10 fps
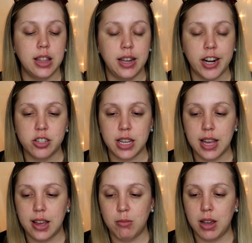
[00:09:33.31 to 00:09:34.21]
that actually
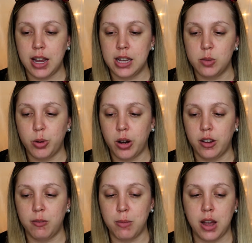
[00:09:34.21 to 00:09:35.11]
came as
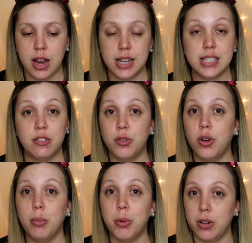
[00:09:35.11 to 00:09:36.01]
part of my
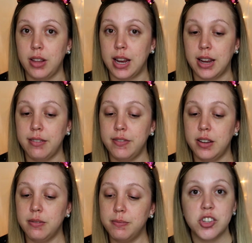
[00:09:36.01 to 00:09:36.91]
Sephora birthday gift.